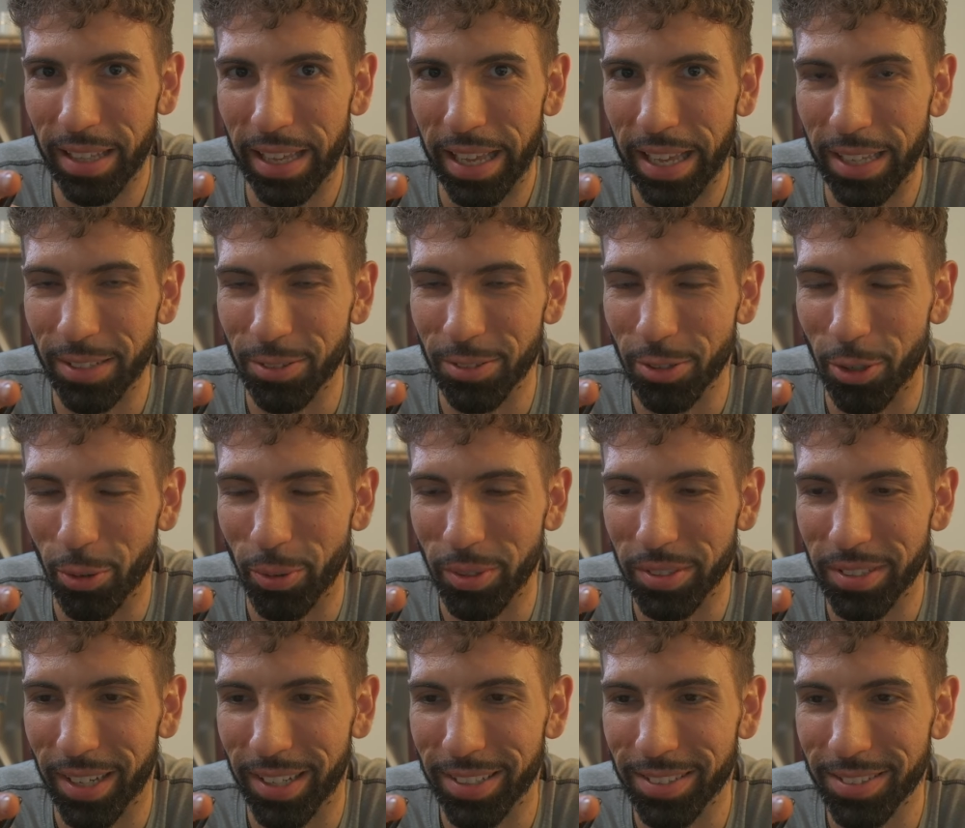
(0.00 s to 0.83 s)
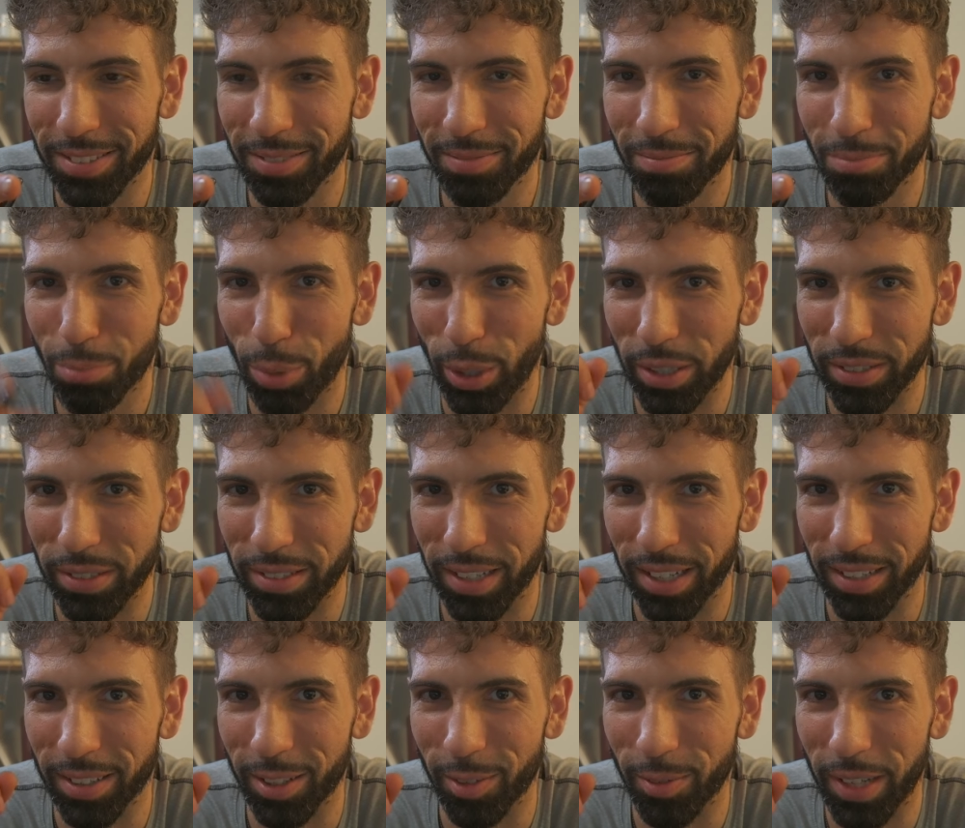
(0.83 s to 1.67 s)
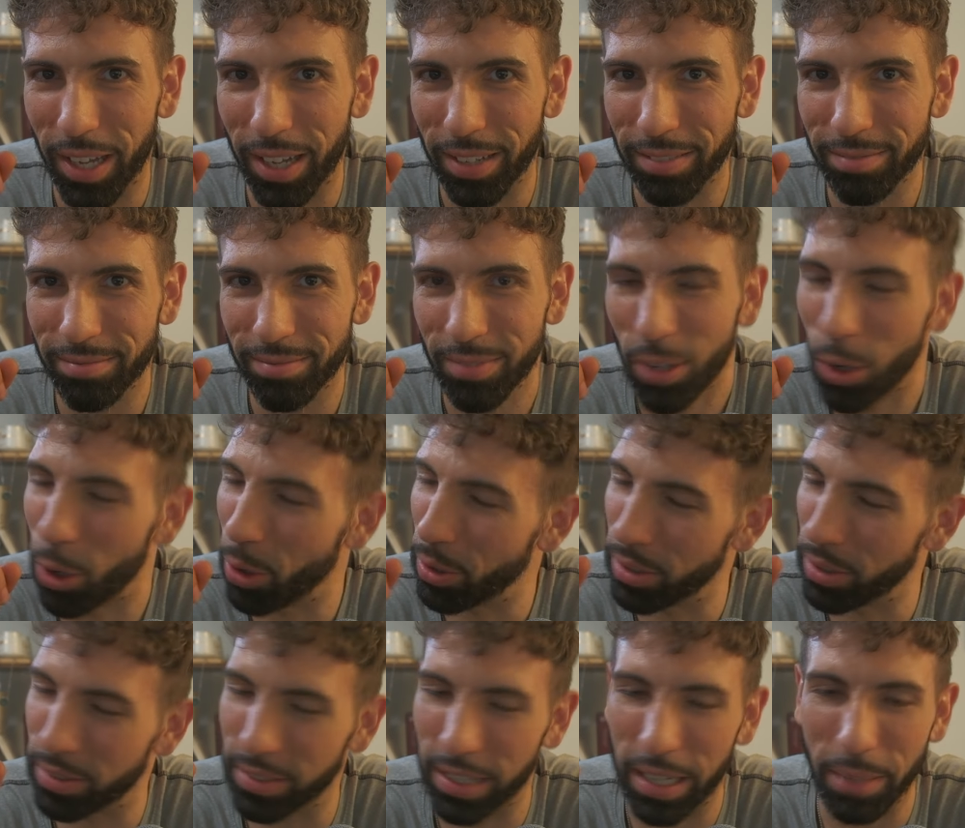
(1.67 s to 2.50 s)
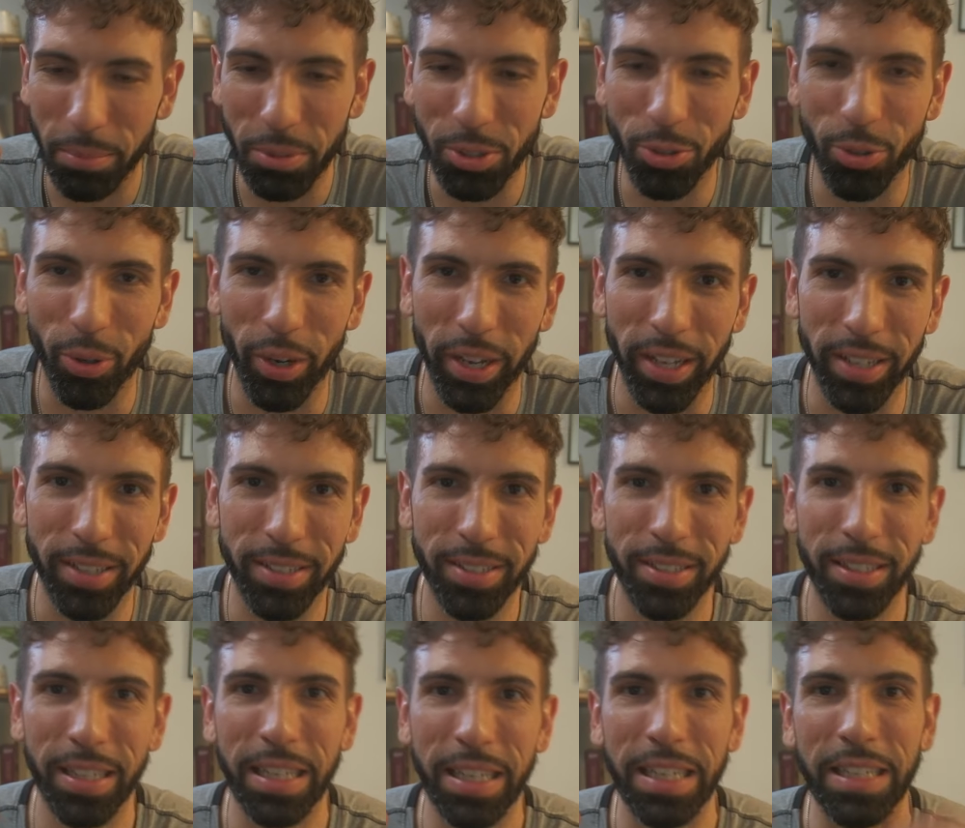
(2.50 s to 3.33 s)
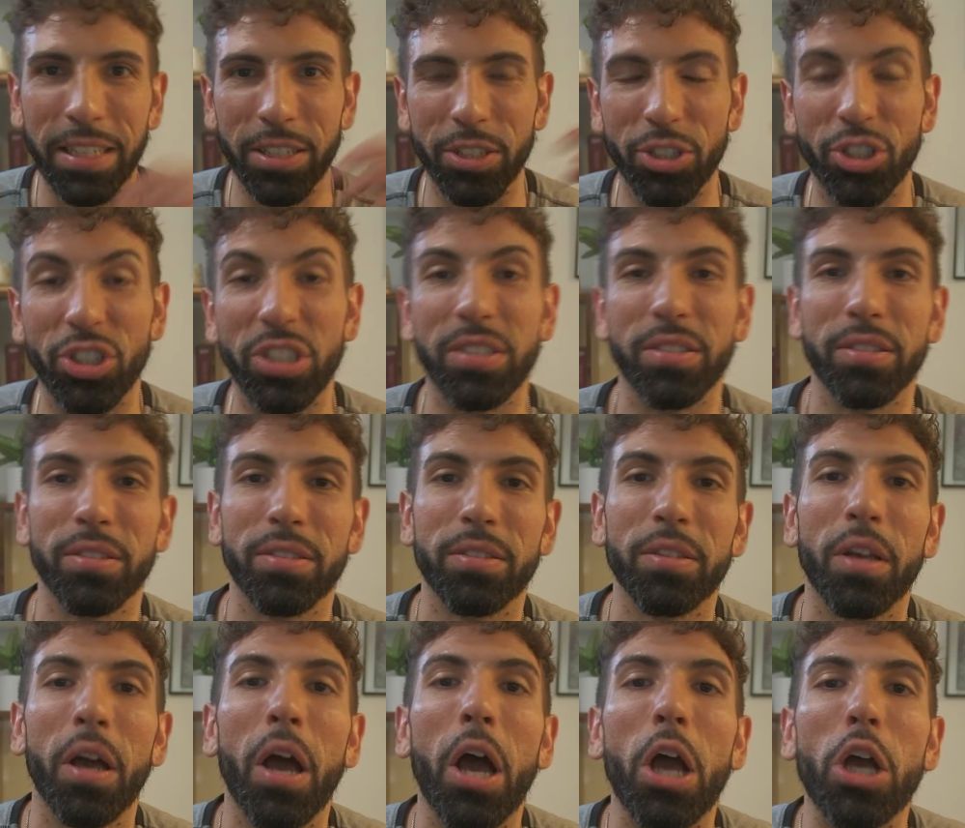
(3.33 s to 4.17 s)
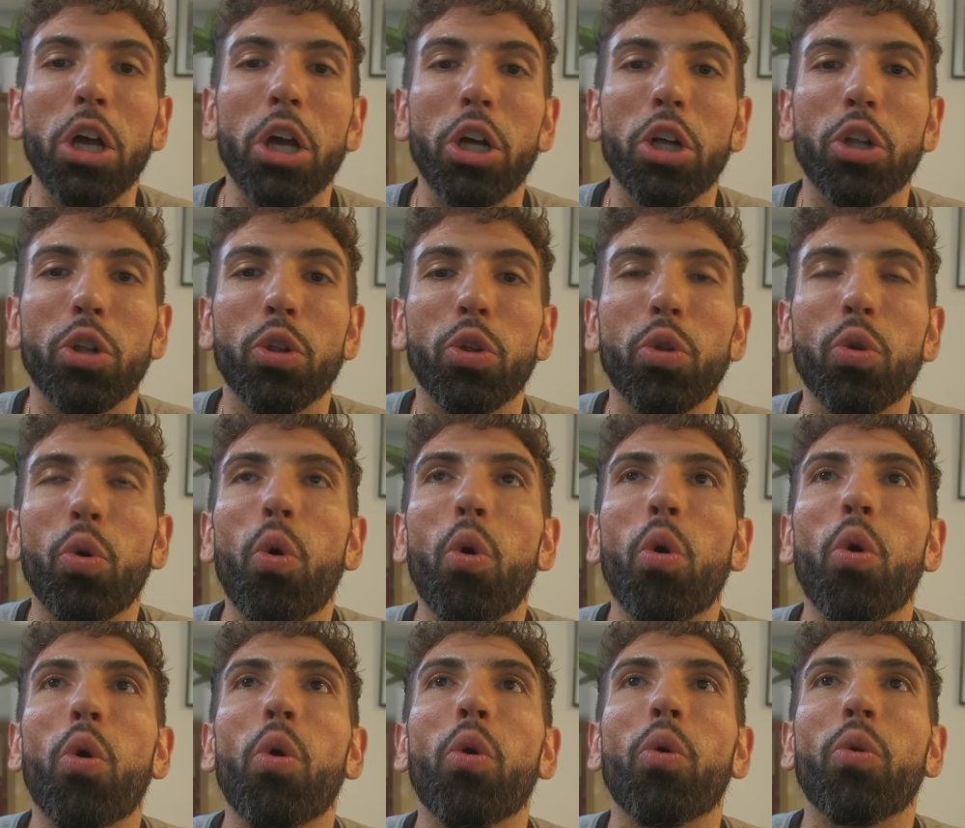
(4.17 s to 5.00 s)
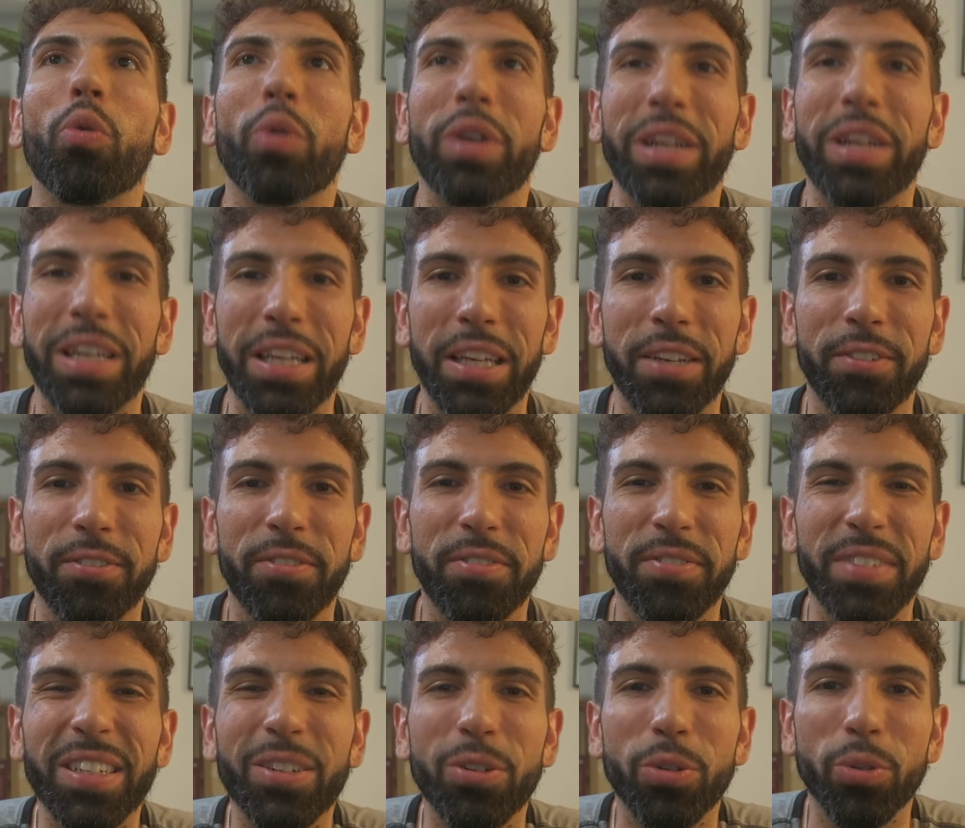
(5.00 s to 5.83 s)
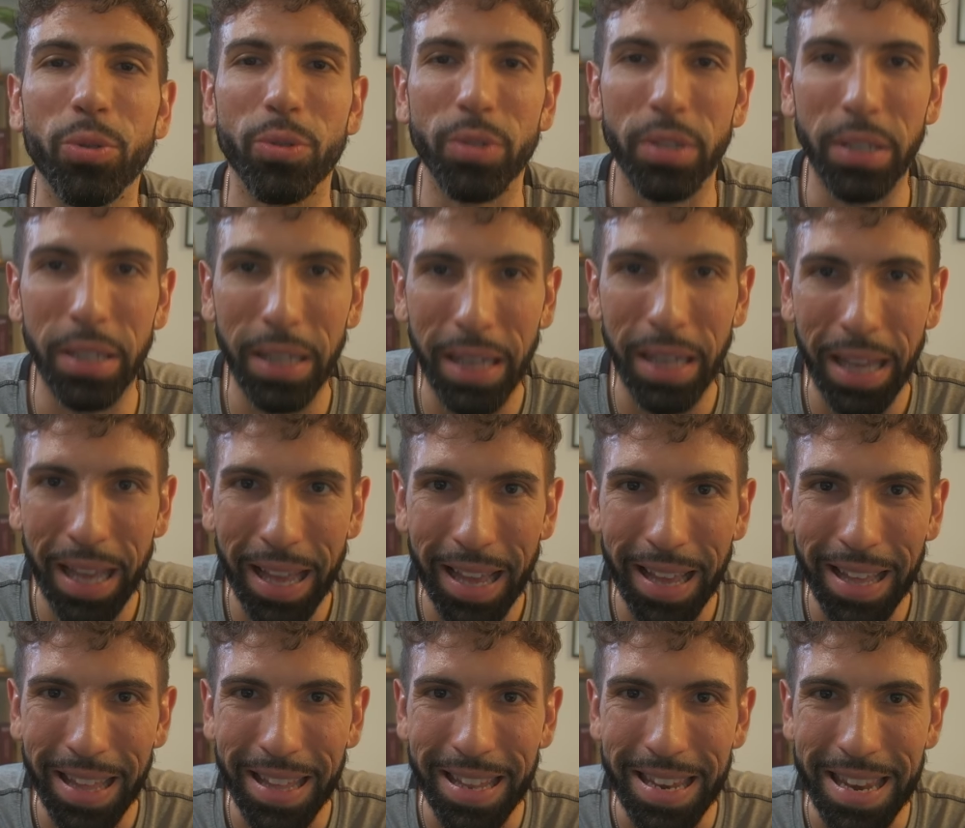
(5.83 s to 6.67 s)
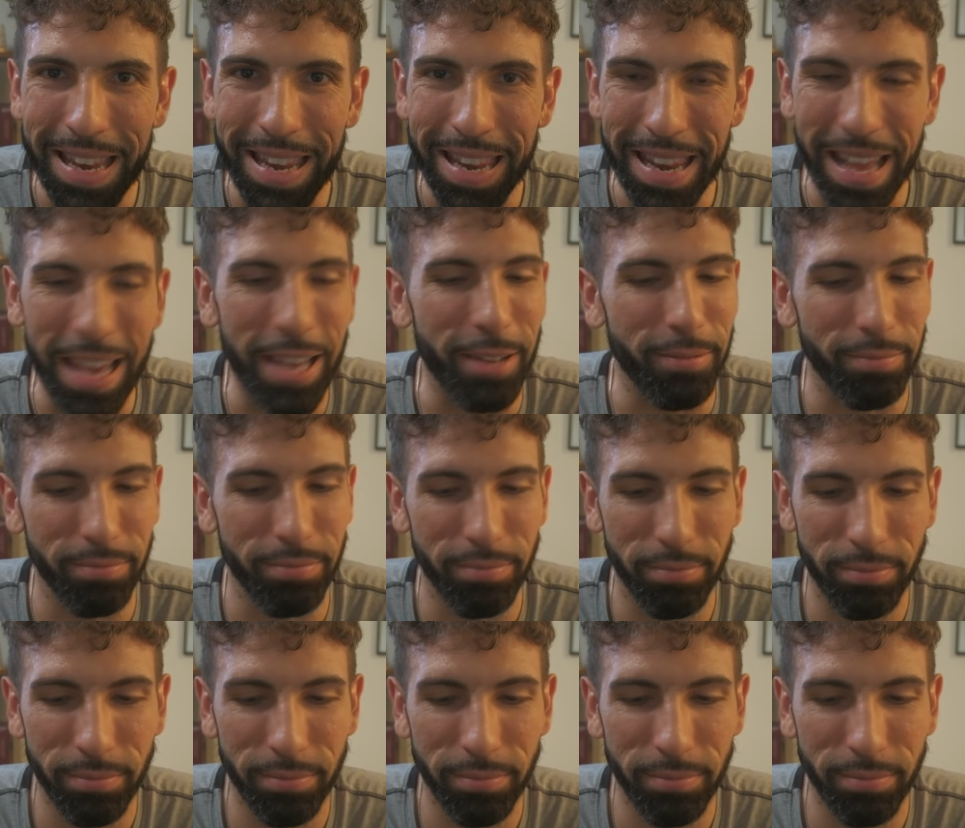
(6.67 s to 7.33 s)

As always, guys, praise God, love God all the time. He's great. In Jesus' glory filled name.